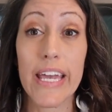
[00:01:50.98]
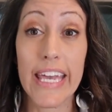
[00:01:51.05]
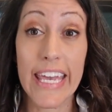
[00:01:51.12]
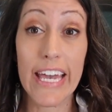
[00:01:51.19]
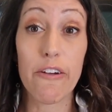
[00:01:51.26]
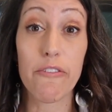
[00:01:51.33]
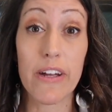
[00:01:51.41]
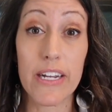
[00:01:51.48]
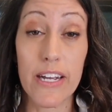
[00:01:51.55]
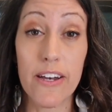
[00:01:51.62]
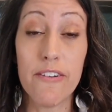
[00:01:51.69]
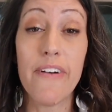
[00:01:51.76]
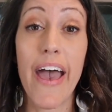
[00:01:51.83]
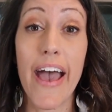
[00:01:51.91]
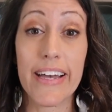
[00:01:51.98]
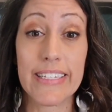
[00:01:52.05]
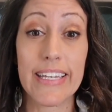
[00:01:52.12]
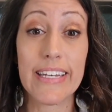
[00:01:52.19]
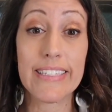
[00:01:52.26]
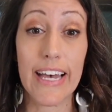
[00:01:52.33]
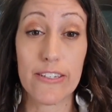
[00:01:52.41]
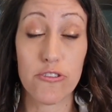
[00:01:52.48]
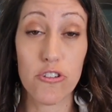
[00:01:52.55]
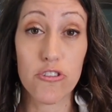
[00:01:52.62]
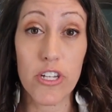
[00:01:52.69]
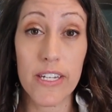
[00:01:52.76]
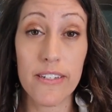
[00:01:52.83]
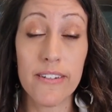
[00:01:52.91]
get rid of excess
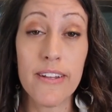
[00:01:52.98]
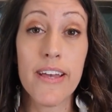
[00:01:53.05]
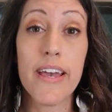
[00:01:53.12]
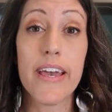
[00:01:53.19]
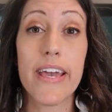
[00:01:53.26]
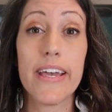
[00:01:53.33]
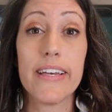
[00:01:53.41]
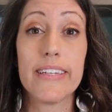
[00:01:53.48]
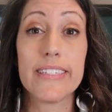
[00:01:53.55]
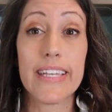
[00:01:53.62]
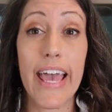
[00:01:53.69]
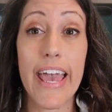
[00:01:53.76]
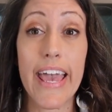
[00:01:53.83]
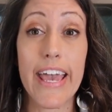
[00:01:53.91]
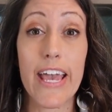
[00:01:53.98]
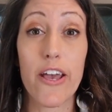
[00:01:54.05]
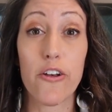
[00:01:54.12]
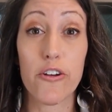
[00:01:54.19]
estrogen is a